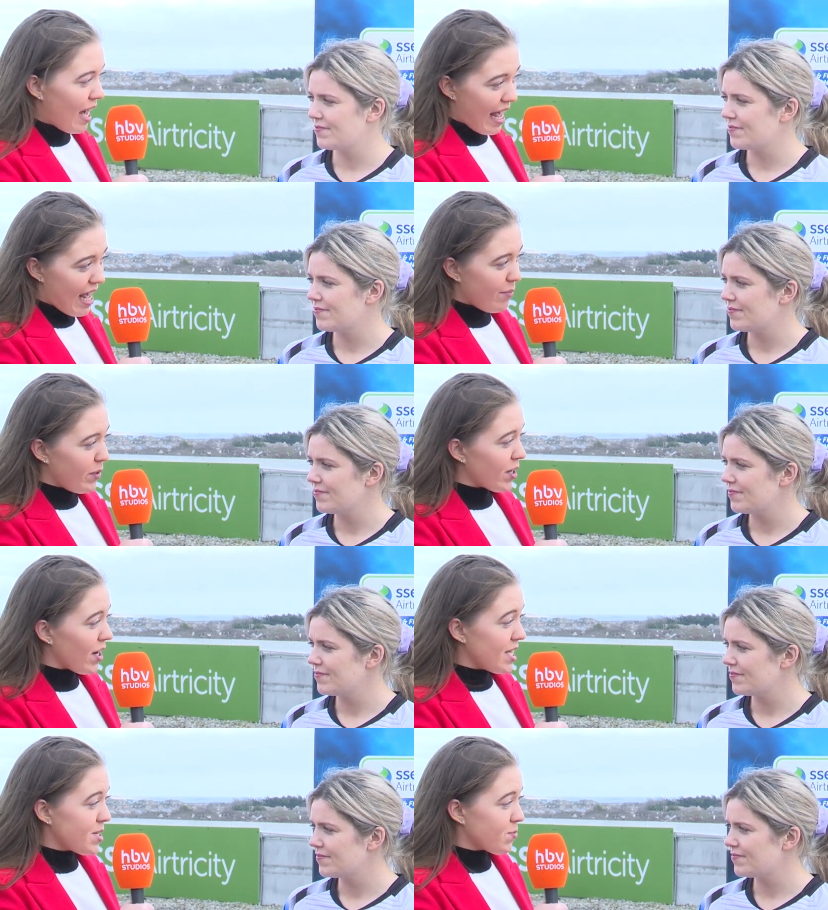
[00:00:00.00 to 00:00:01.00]
Speaker 1: Um, you
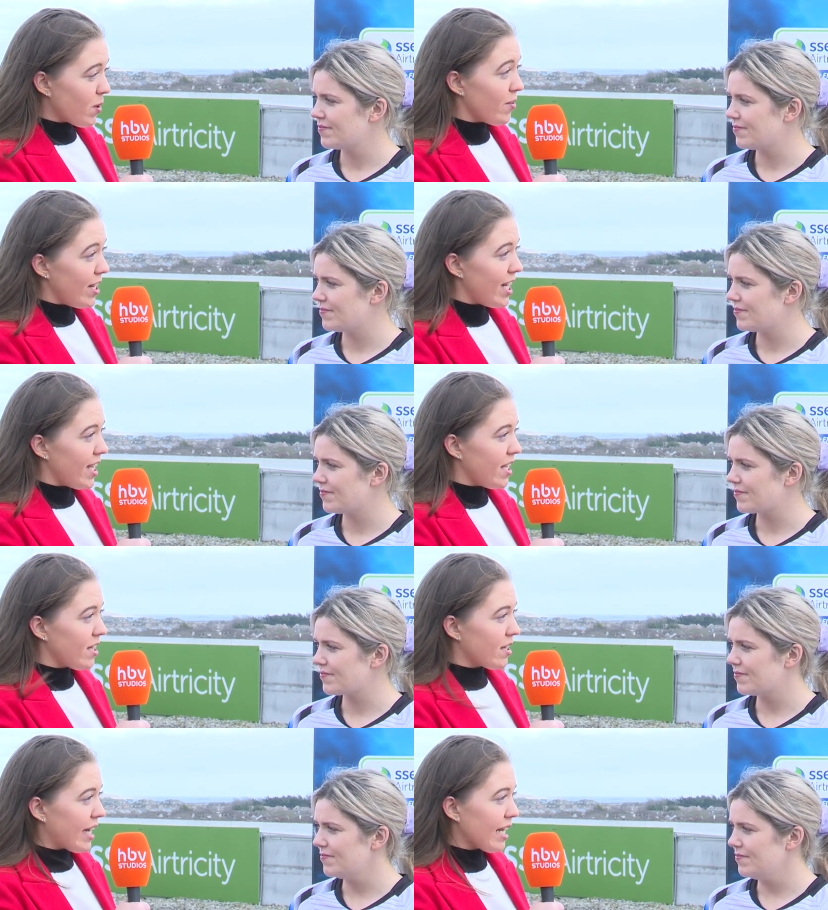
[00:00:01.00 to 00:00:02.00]
guys were
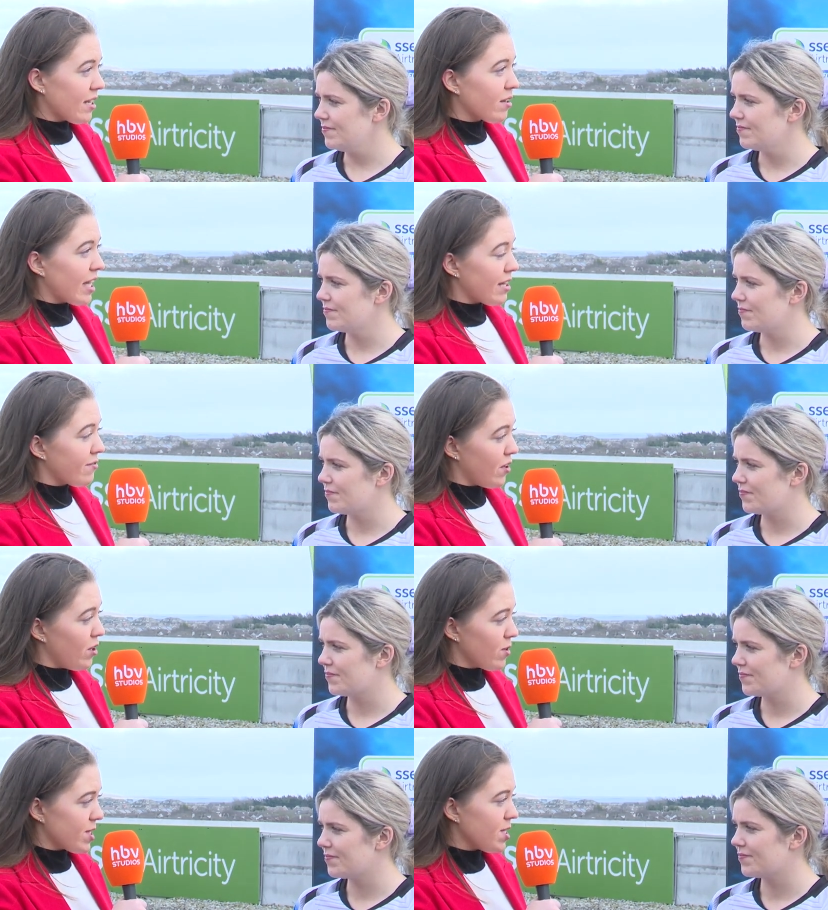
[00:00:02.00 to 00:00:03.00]
really getting getting a
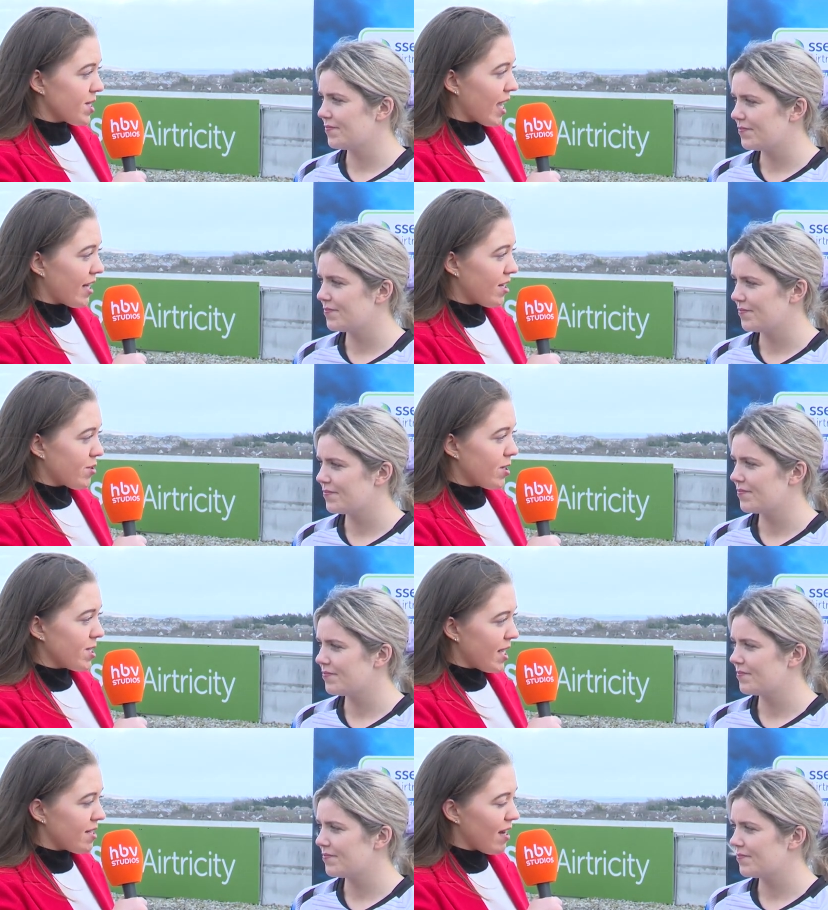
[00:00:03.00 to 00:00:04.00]
few results together towards
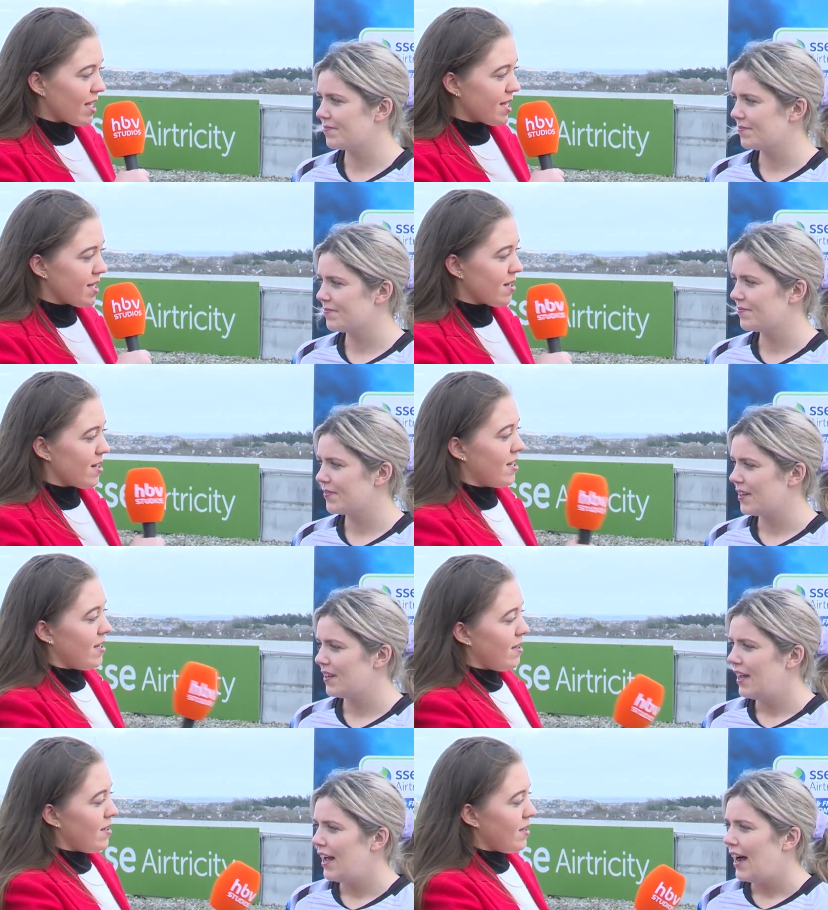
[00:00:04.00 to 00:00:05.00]
the end of last season, Laurie.
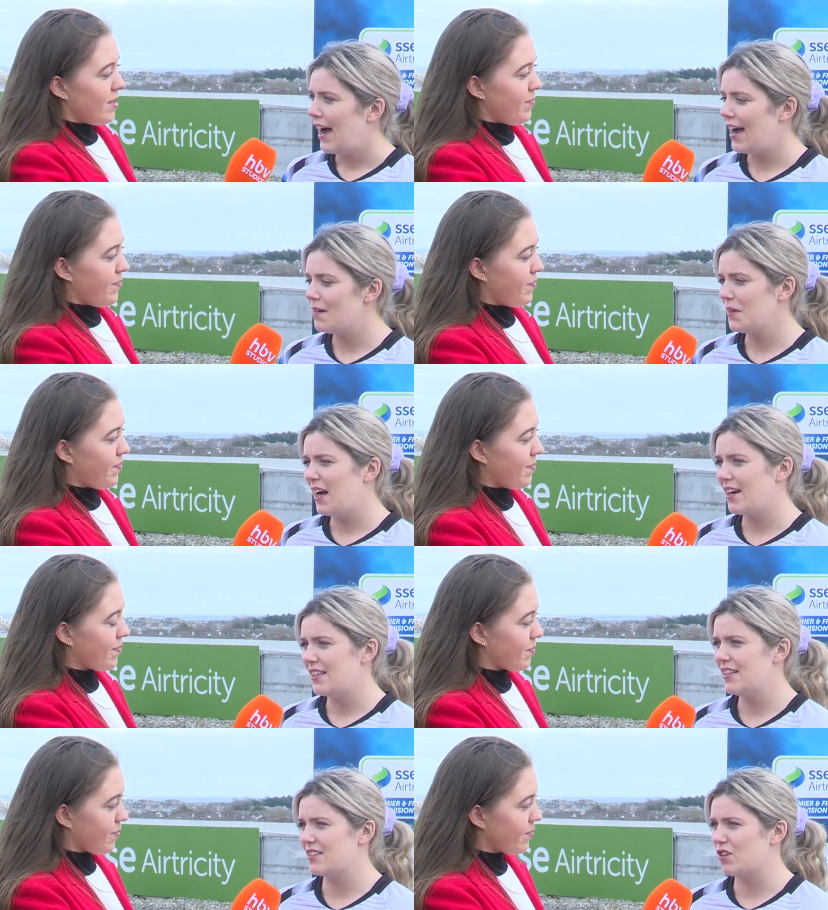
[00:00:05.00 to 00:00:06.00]
Um, yeah,
Speaker 2: I
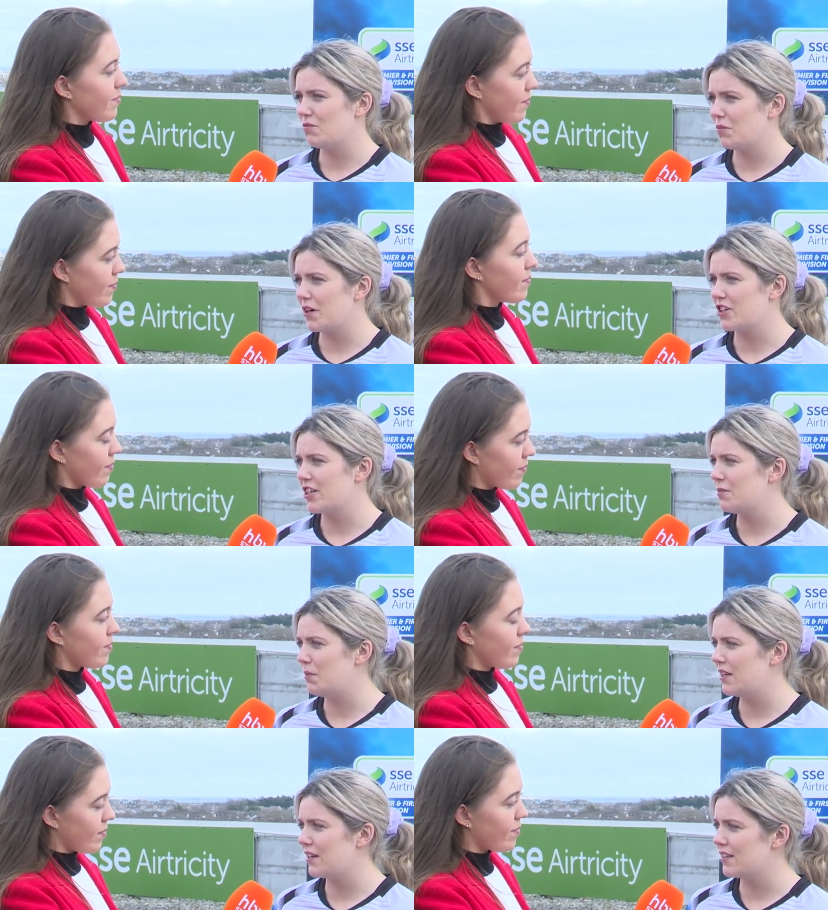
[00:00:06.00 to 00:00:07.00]
think it's something we're trying to
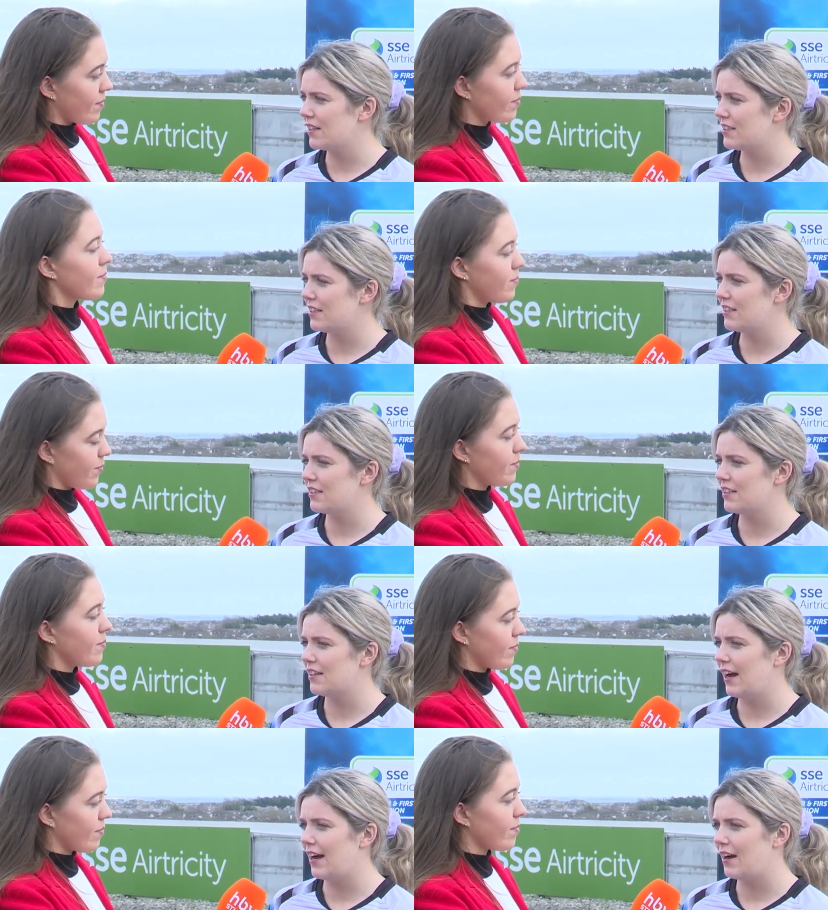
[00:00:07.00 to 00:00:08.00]
build on this
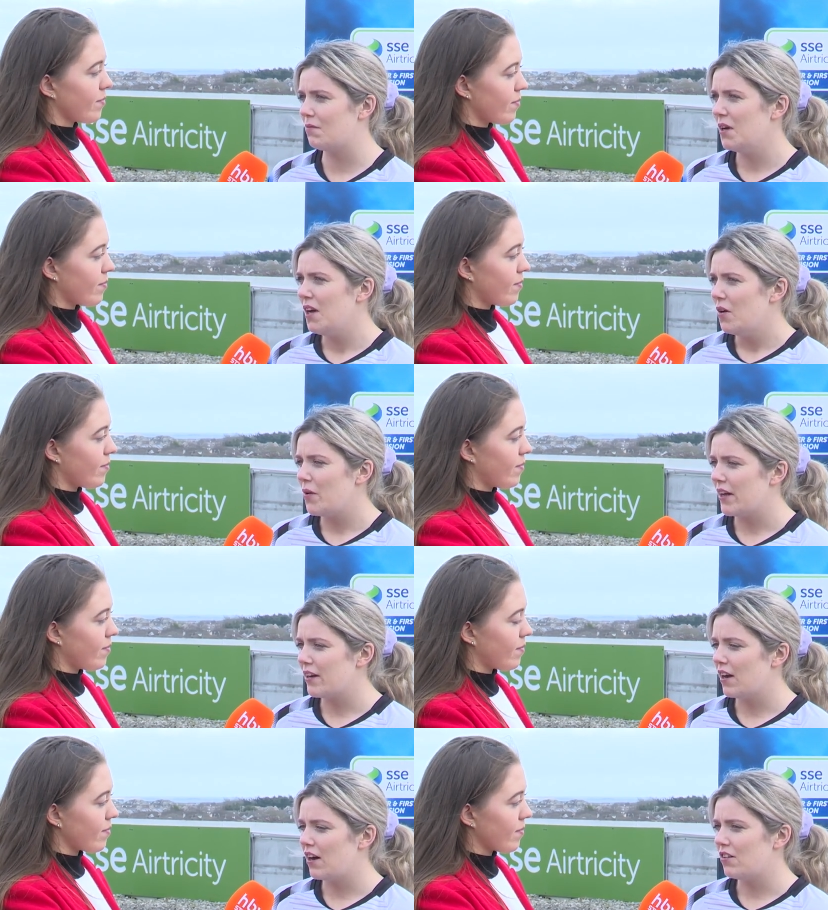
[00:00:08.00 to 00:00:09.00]
season. Um, we had a
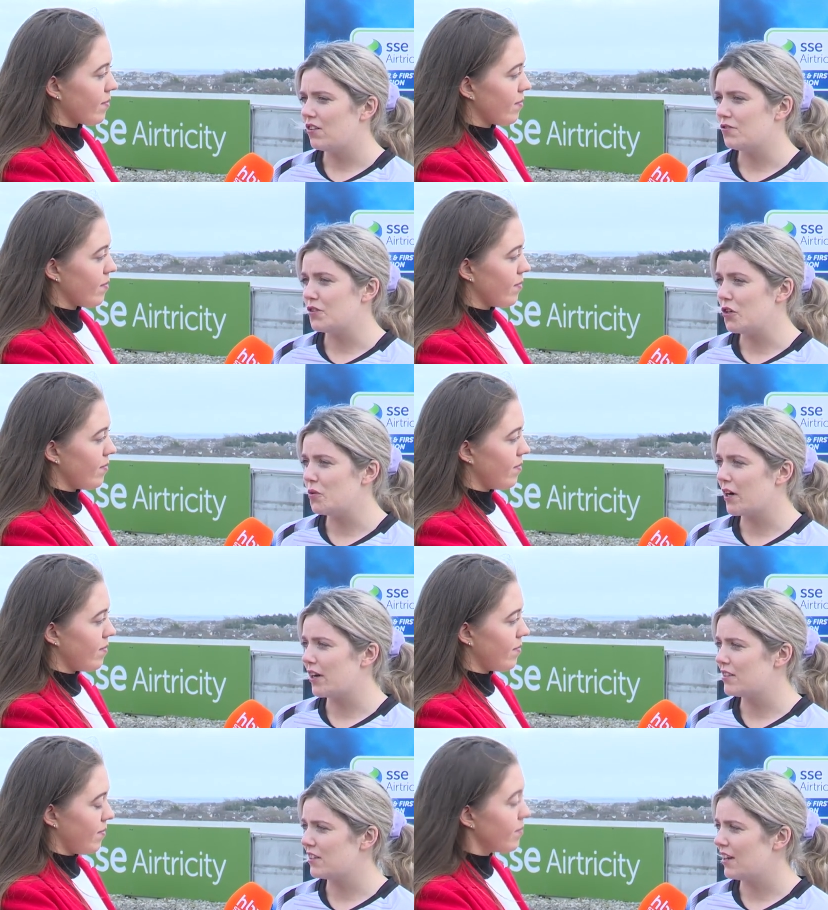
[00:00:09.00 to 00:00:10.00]
lot of new
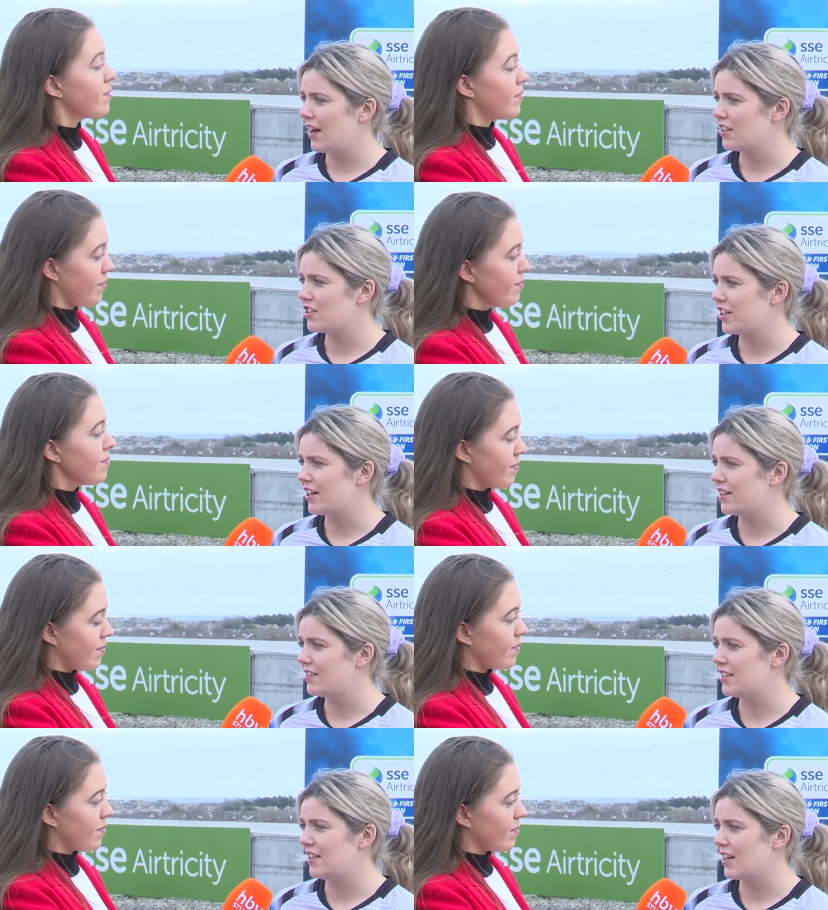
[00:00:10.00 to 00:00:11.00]
girls in last year, and it
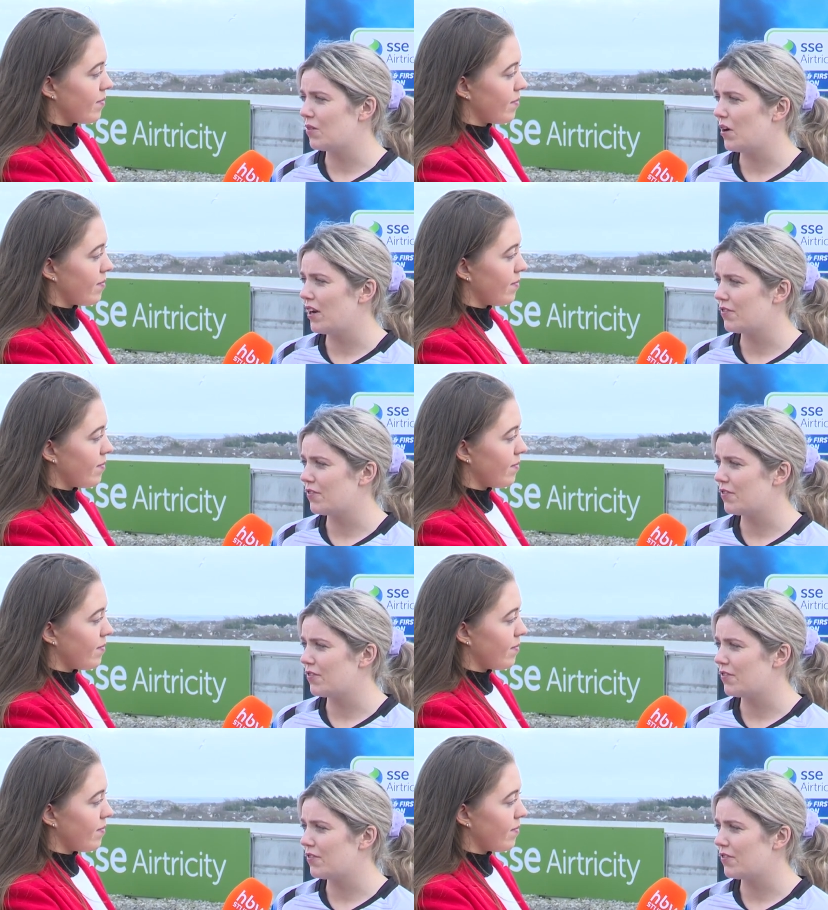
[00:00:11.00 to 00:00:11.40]
did take a while